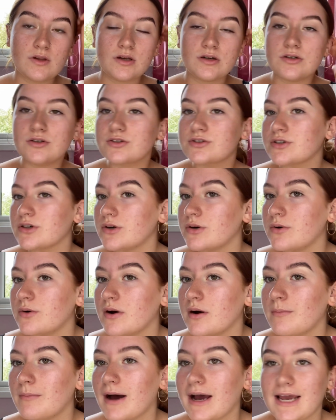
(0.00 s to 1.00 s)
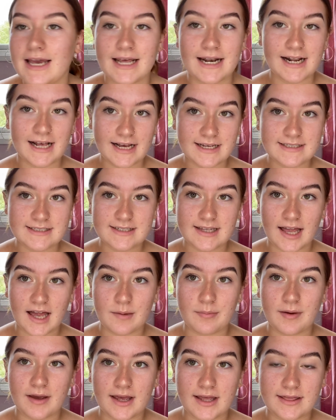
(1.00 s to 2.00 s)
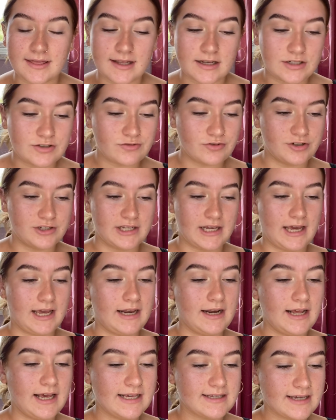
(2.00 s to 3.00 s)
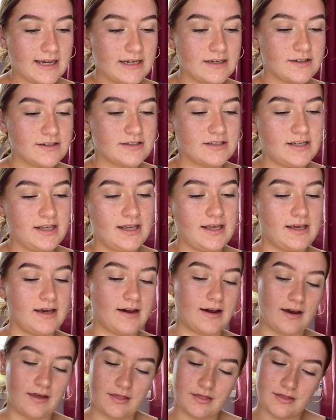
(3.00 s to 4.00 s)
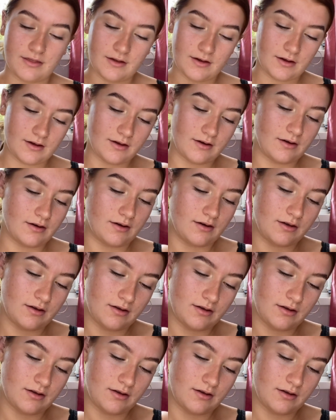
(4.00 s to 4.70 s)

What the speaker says: So my last step in this routine is I just take the